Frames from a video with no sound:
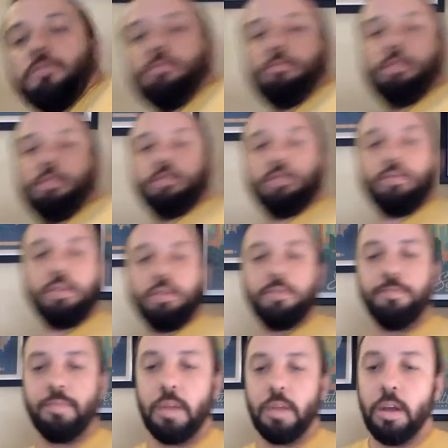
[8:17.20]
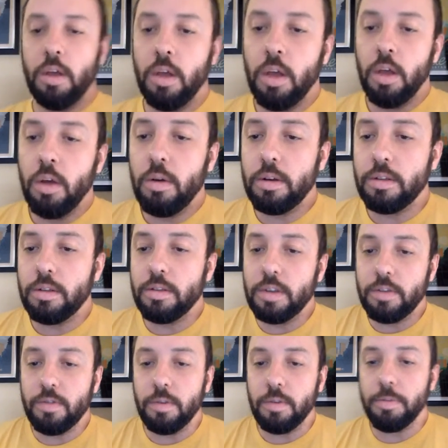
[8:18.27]
there's a question. What do you
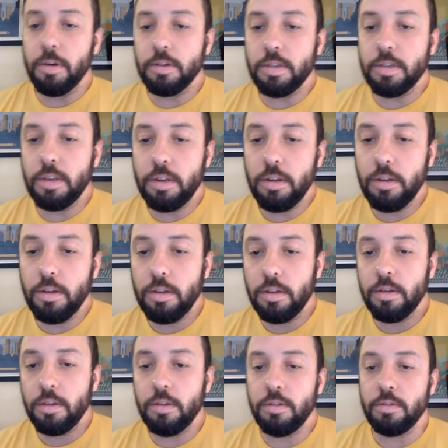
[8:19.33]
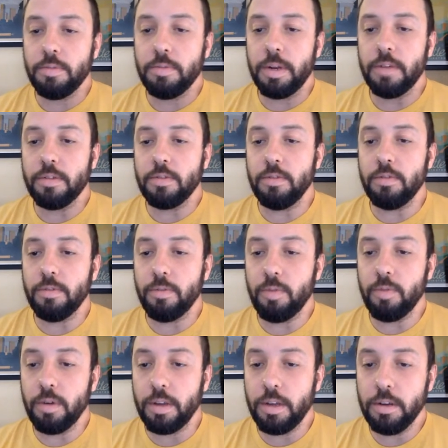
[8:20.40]
suggest for a person who's been out of school for
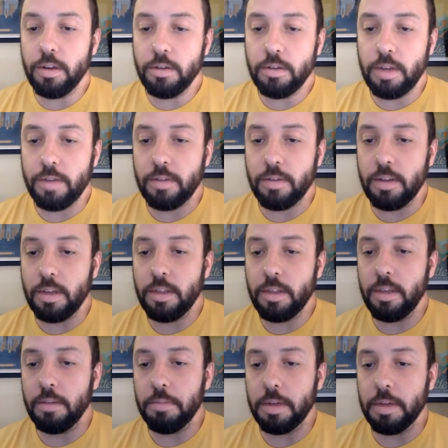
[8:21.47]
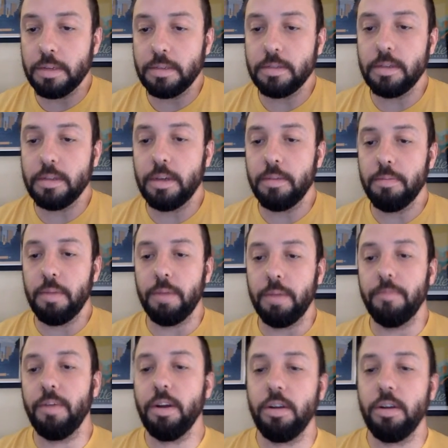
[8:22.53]
4 years and have to take the MBLEx exam? I'm
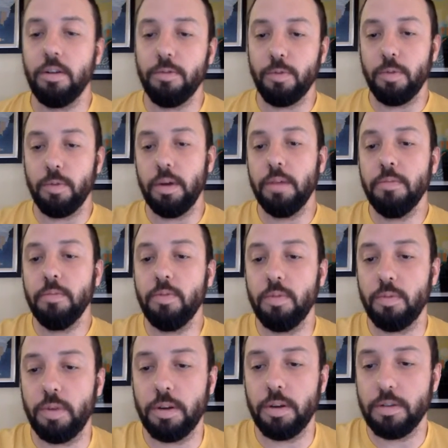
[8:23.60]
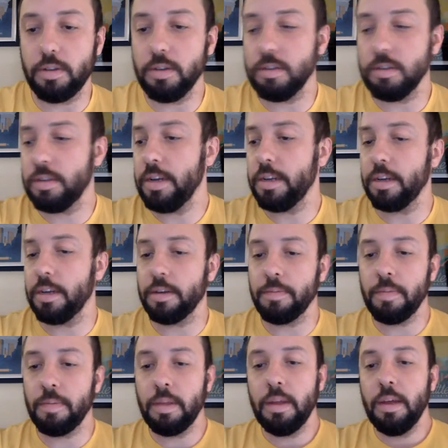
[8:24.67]
very overwhelmed with where to start studying.
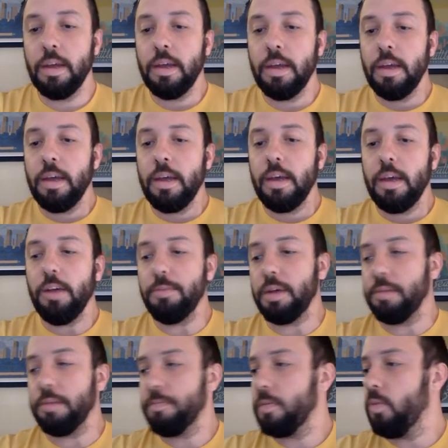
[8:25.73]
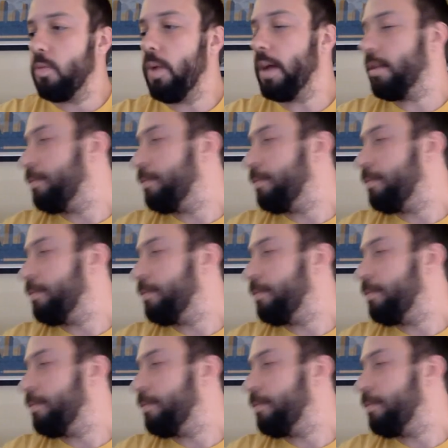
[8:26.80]
Help me. Well,